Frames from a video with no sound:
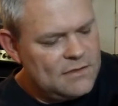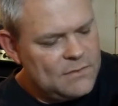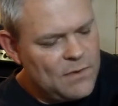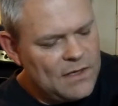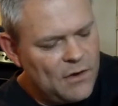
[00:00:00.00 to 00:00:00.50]

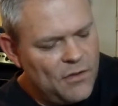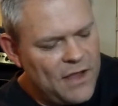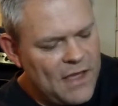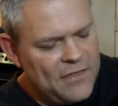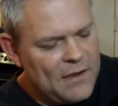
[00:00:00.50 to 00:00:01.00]
it's one little
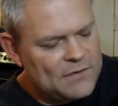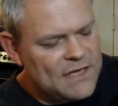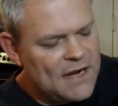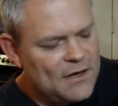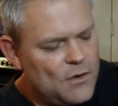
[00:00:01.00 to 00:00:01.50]
thing I thought was
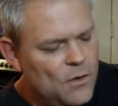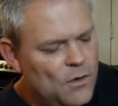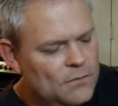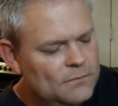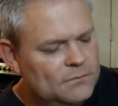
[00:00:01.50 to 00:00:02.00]
kind of
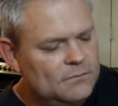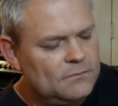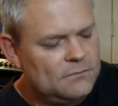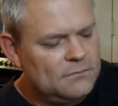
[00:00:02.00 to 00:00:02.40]
cool